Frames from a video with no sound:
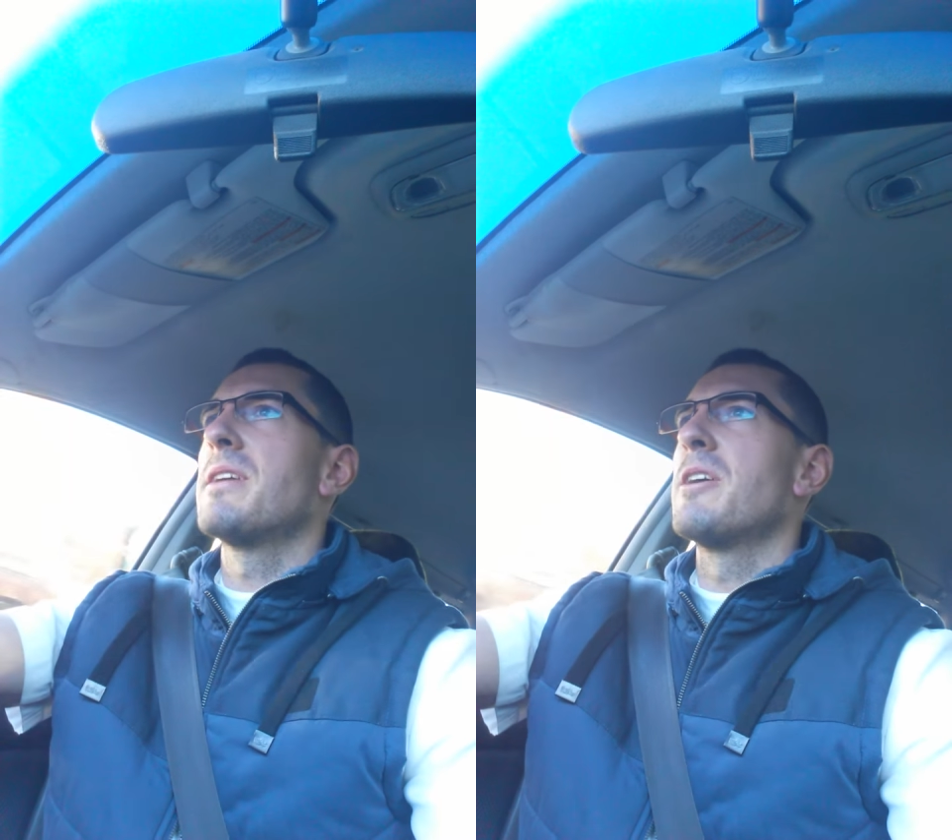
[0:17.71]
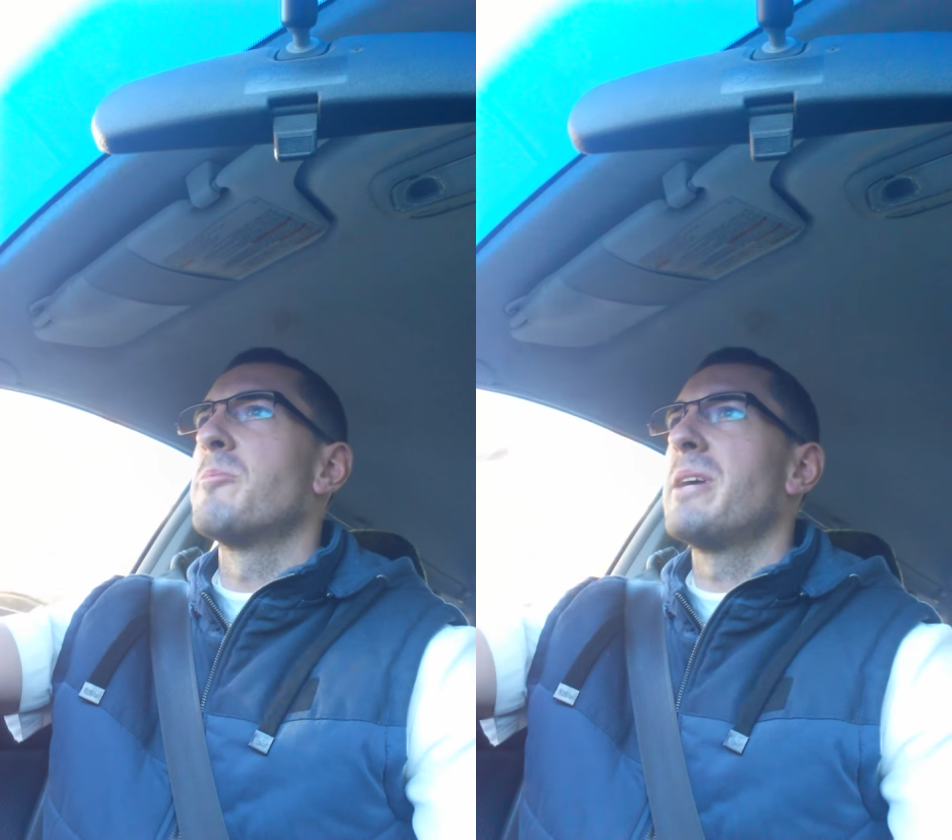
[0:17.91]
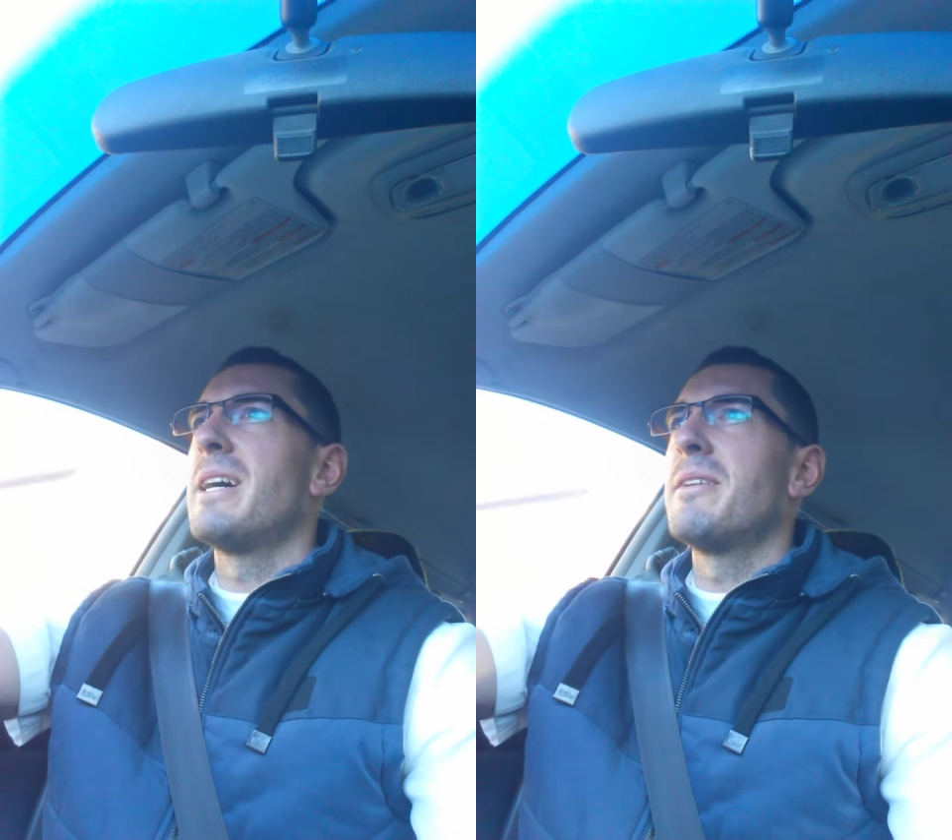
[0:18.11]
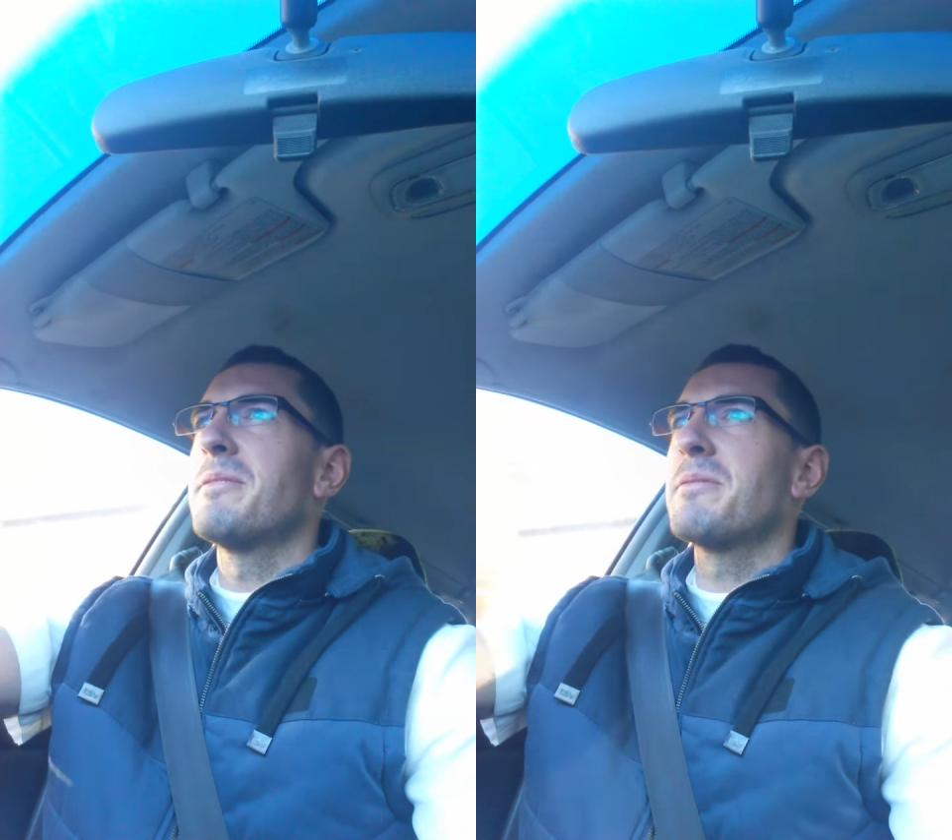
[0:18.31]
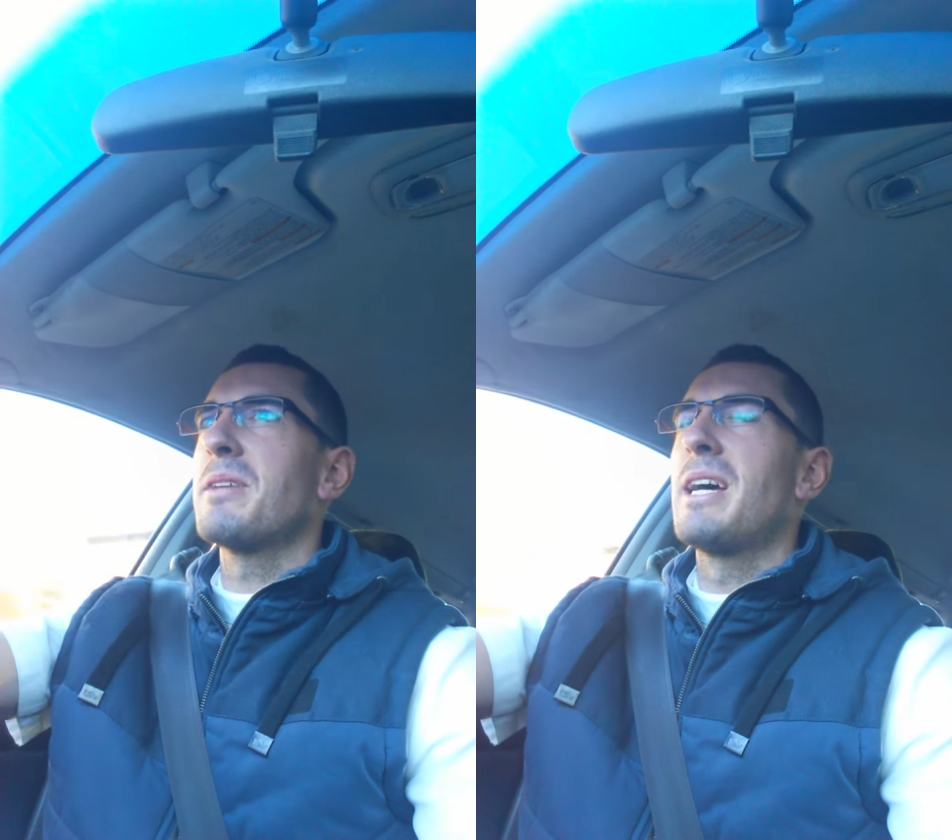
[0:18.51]
to help out
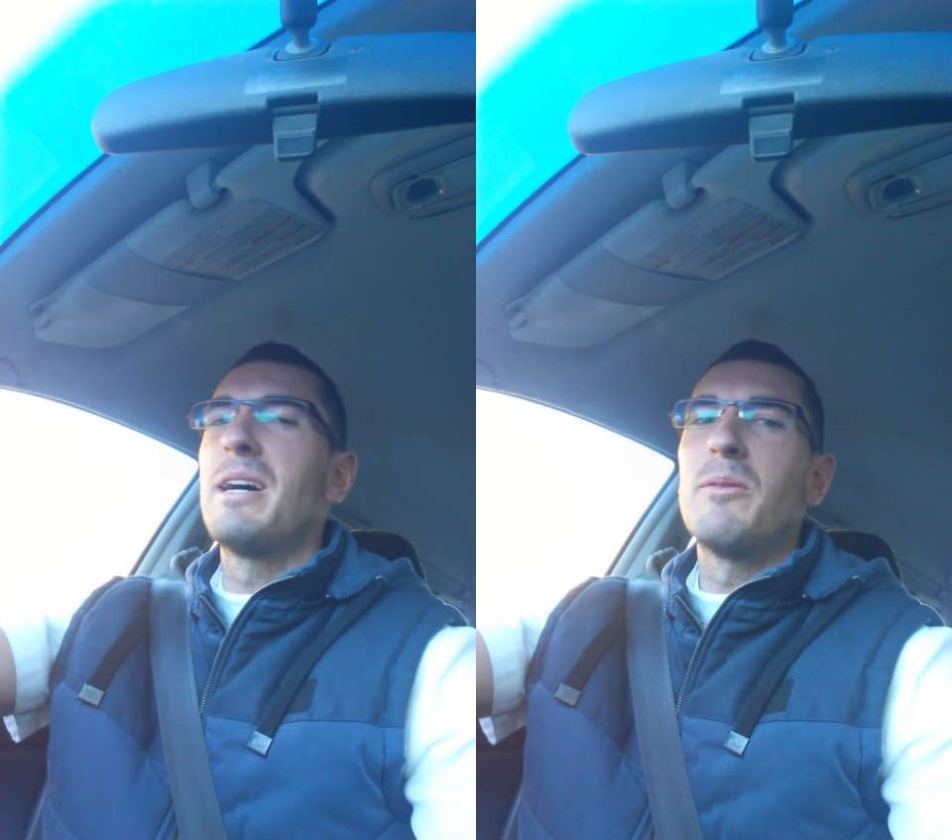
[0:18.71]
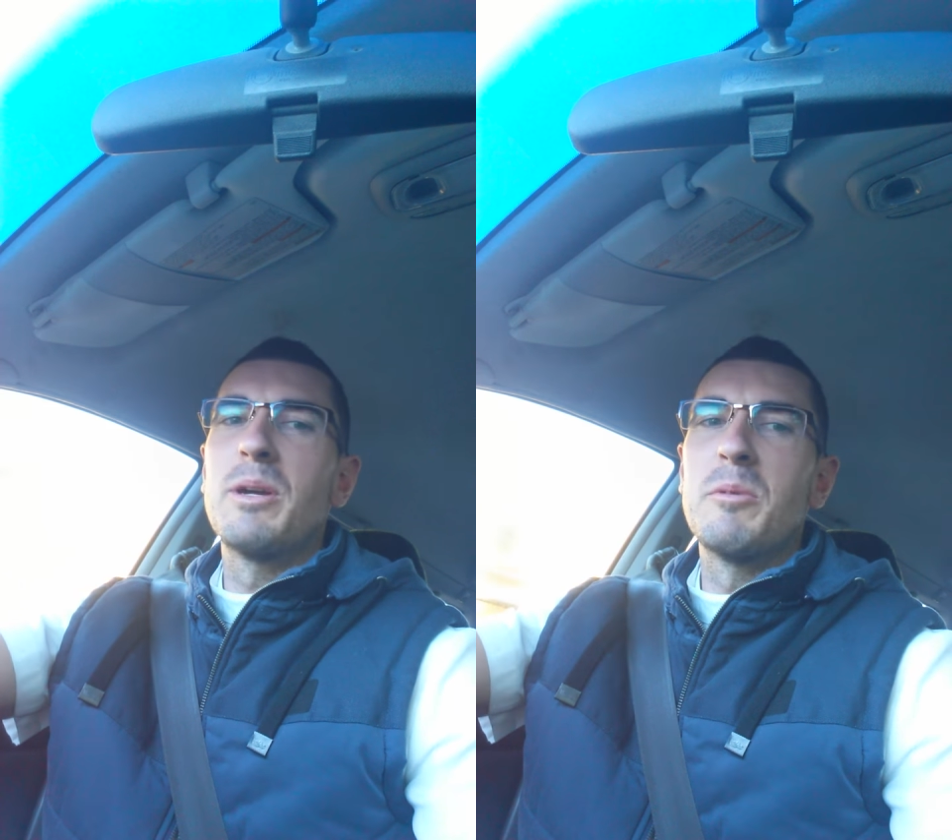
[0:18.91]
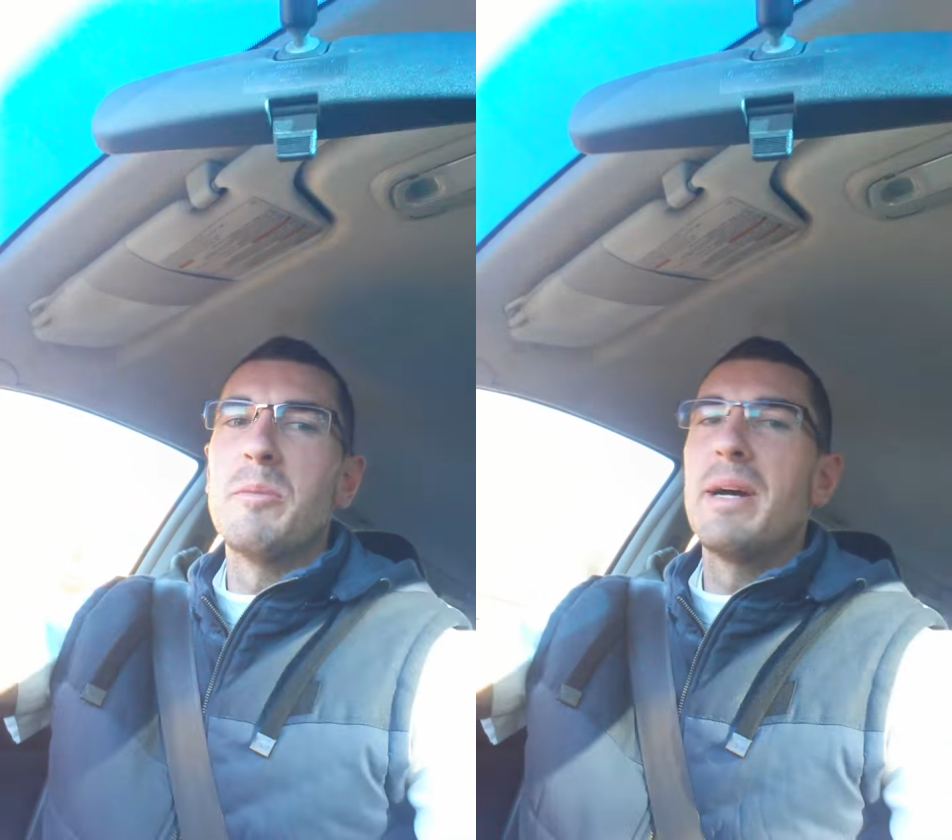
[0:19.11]
uh, one of my